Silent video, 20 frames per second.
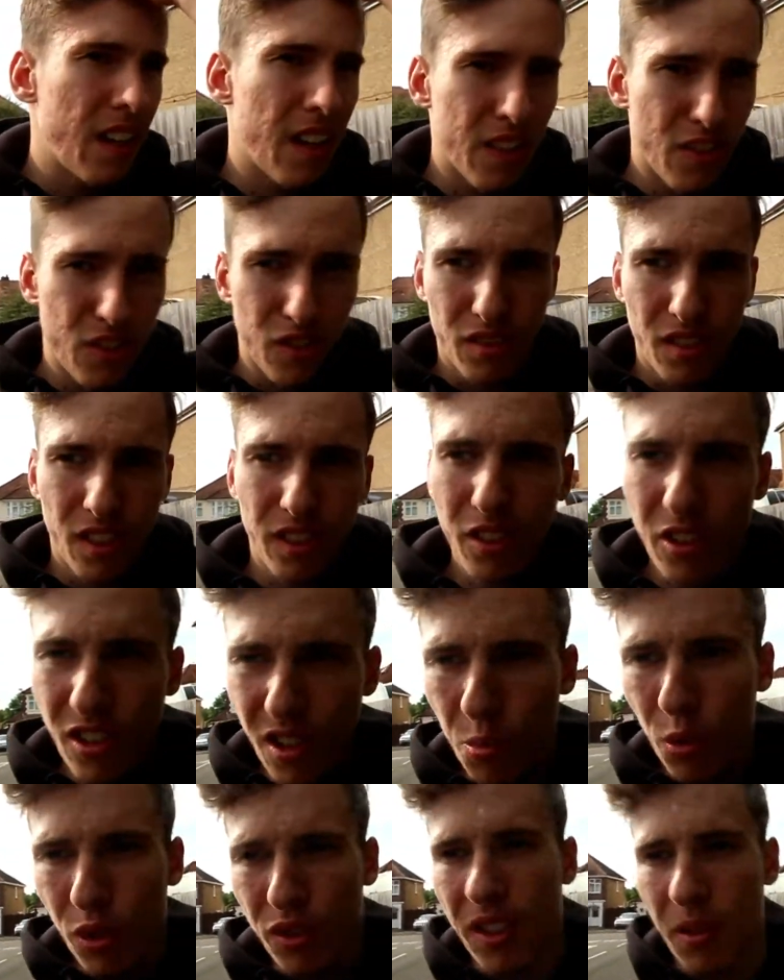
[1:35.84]
just, I don't know
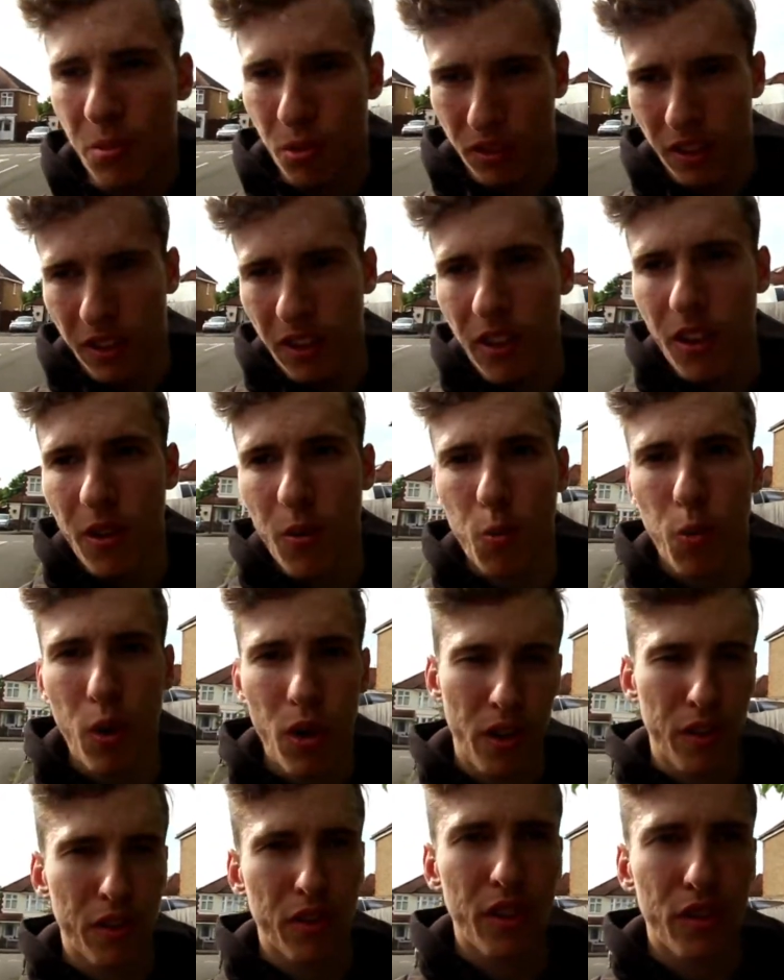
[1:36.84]
what it was, I don't know
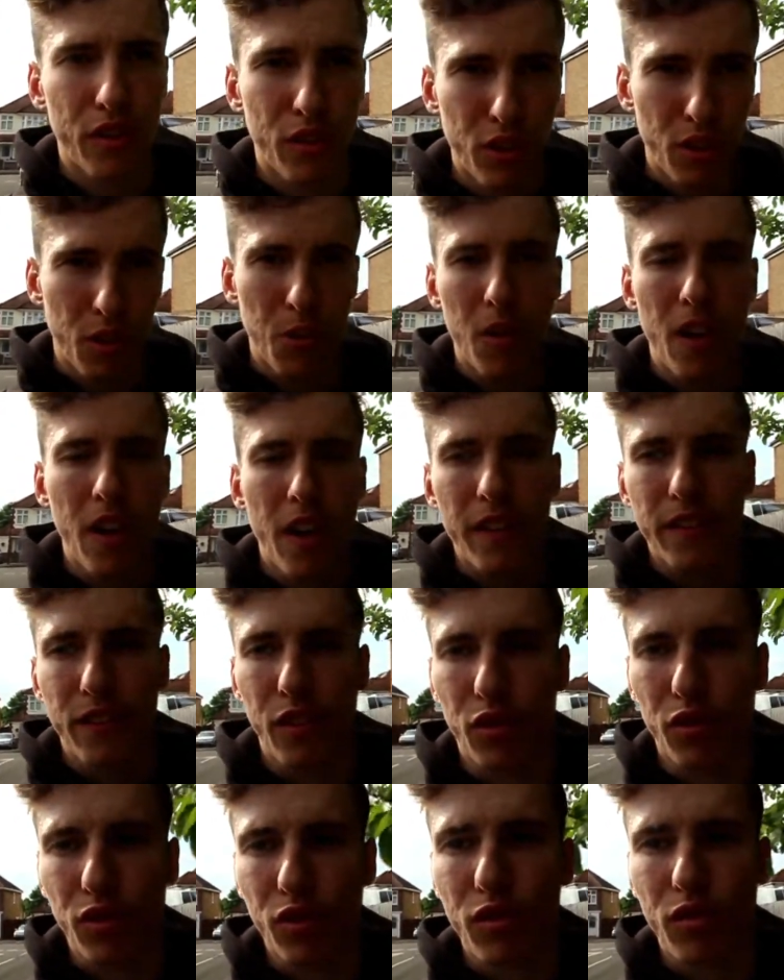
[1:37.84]
words to
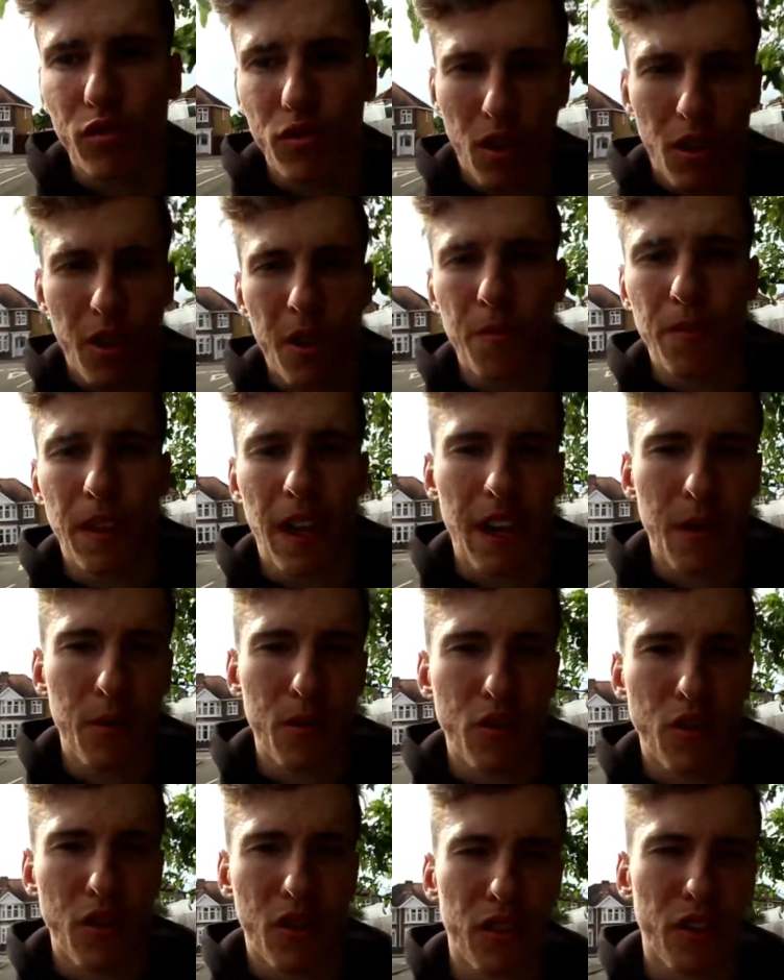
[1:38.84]
describe that. It was
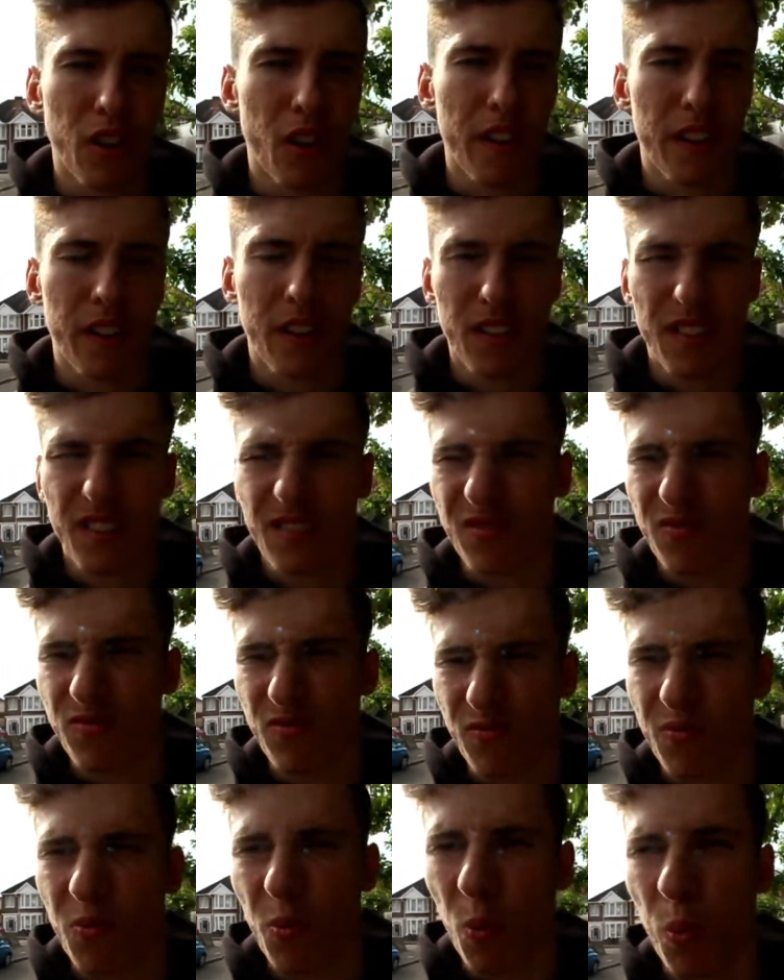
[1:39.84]
just like
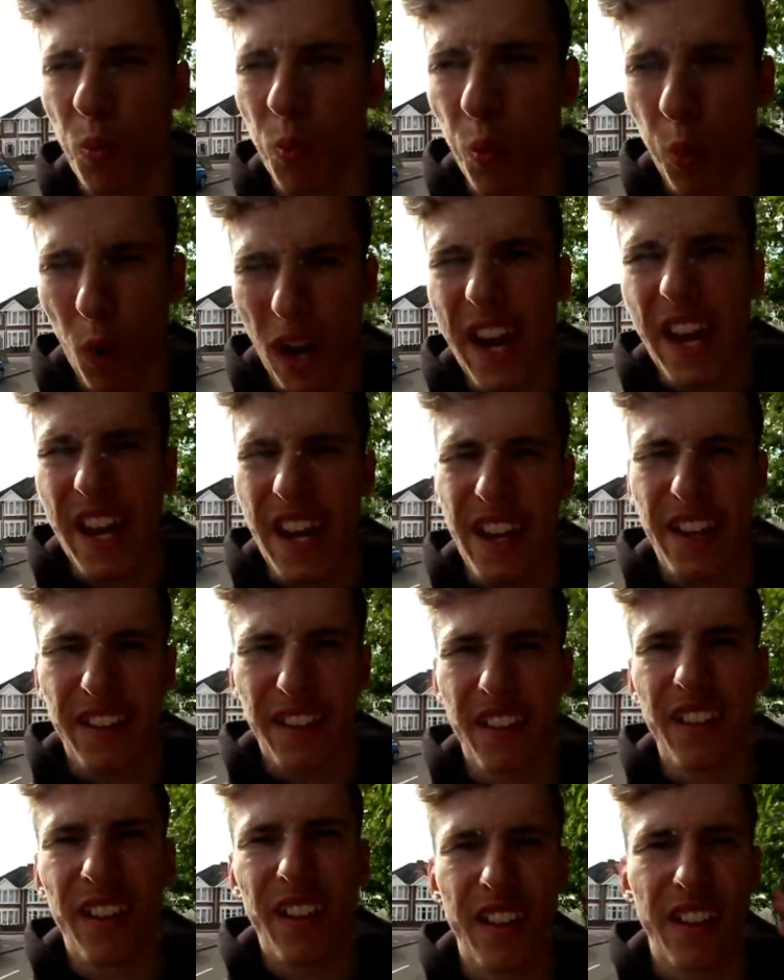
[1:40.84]
weird
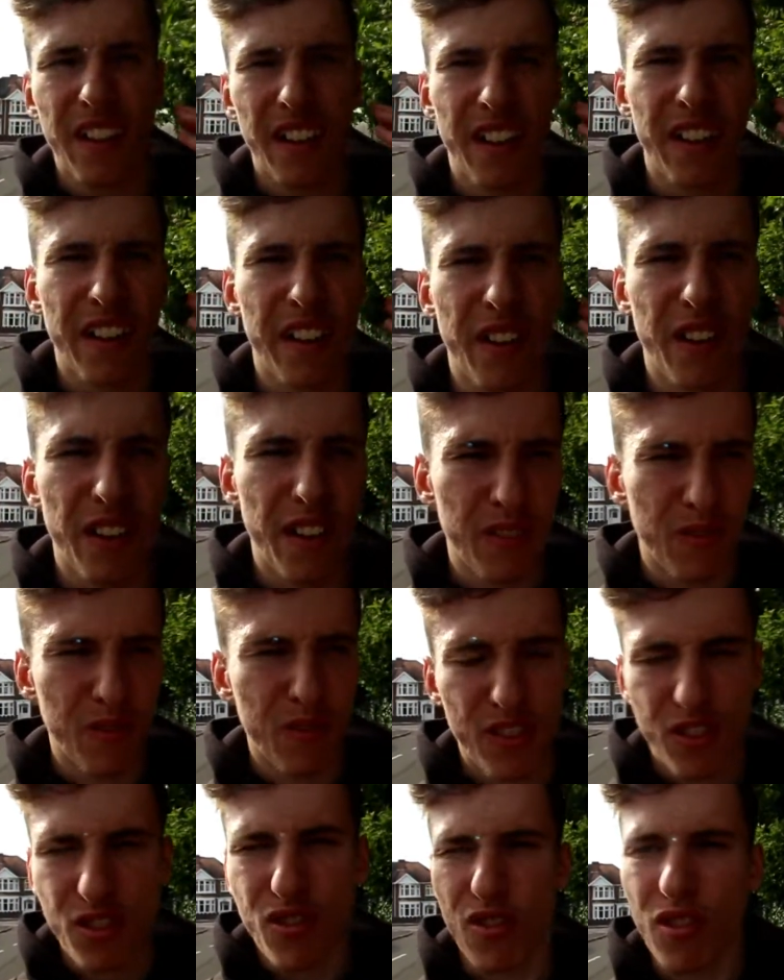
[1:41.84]
and
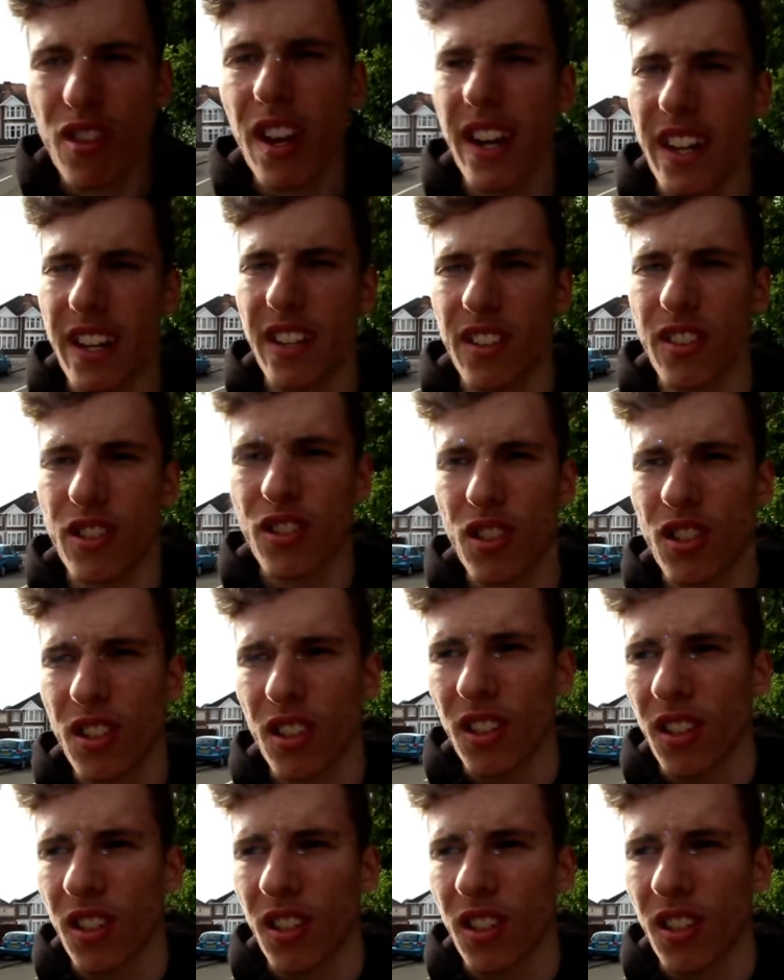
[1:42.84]
strange.